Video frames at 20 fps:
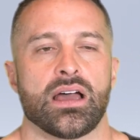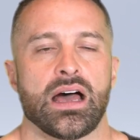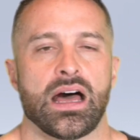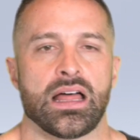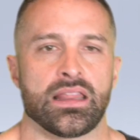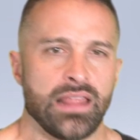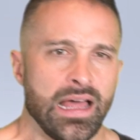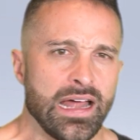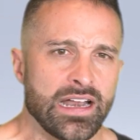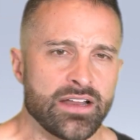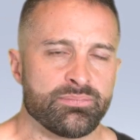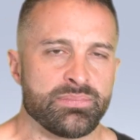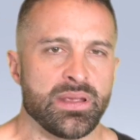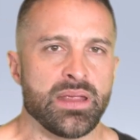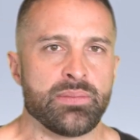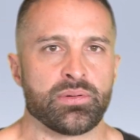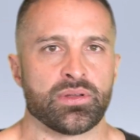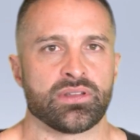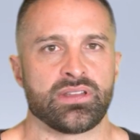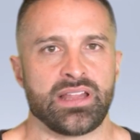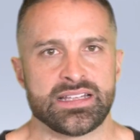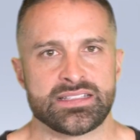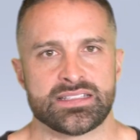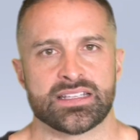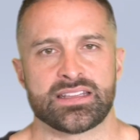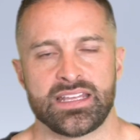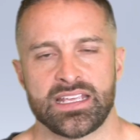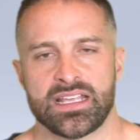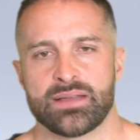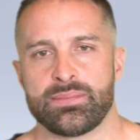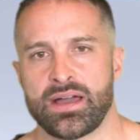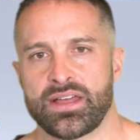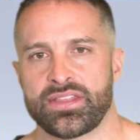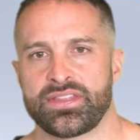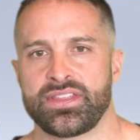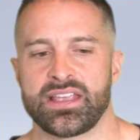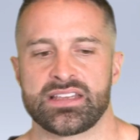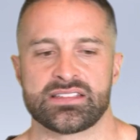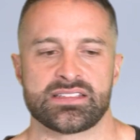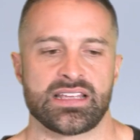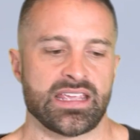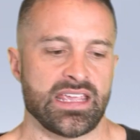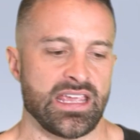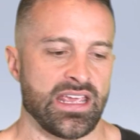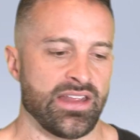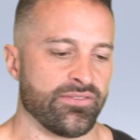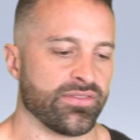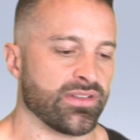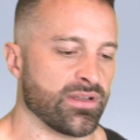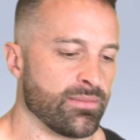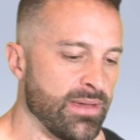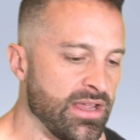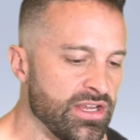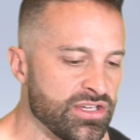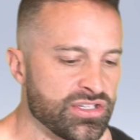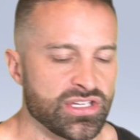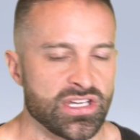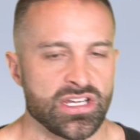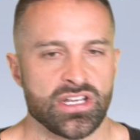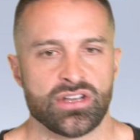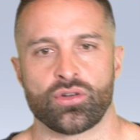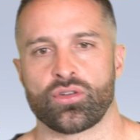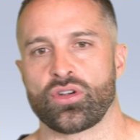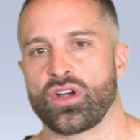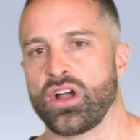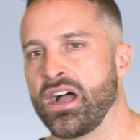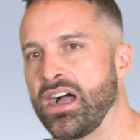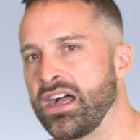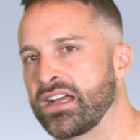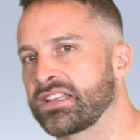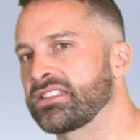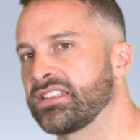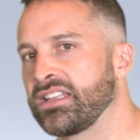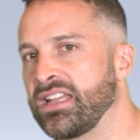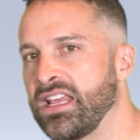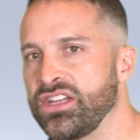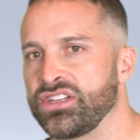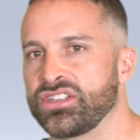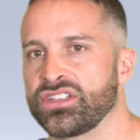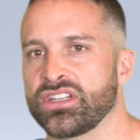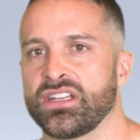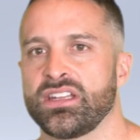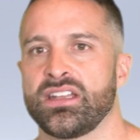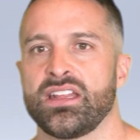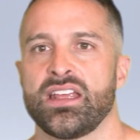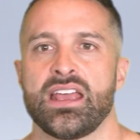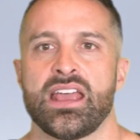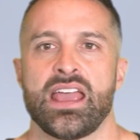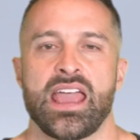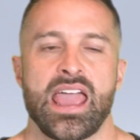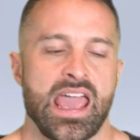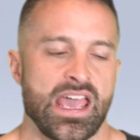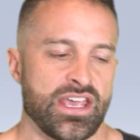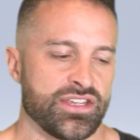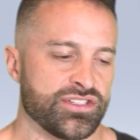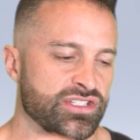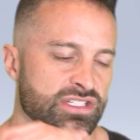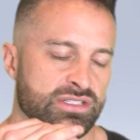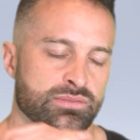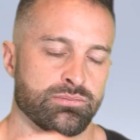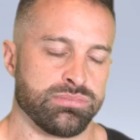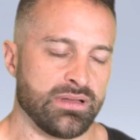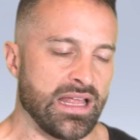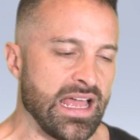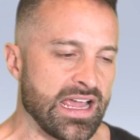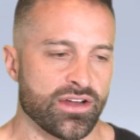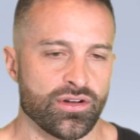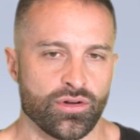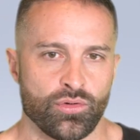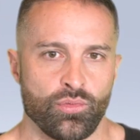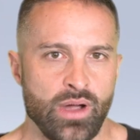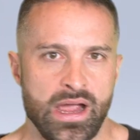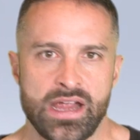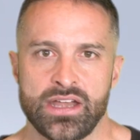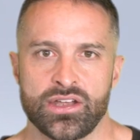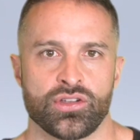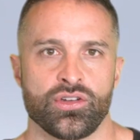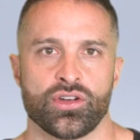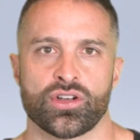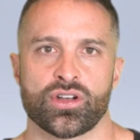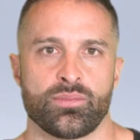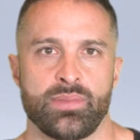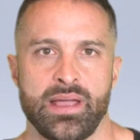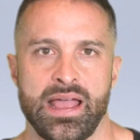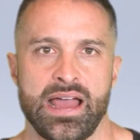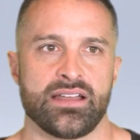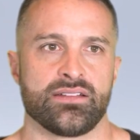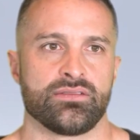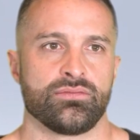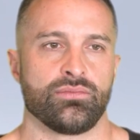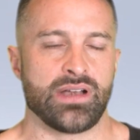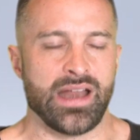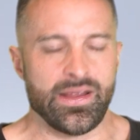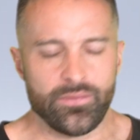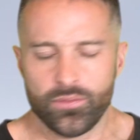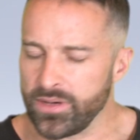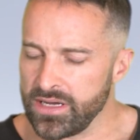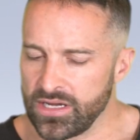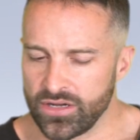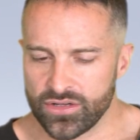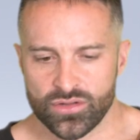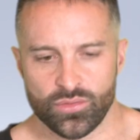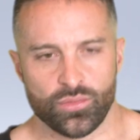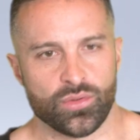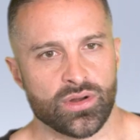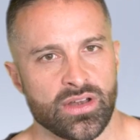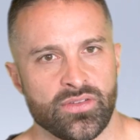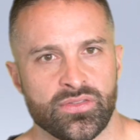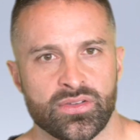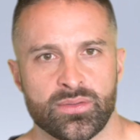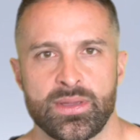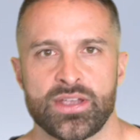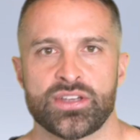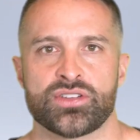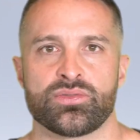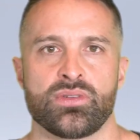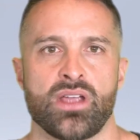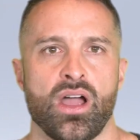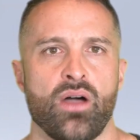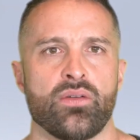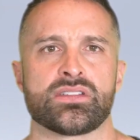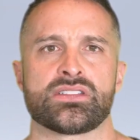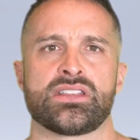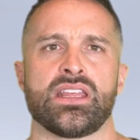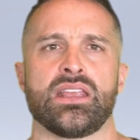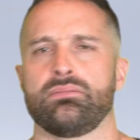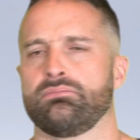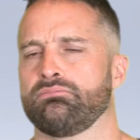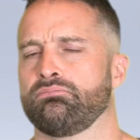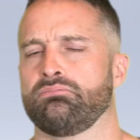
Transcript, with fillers: a lot of people like to think about things like inflammation or oxidation as just black or white, good or bad. Whenever we hear the word inflammation, we always think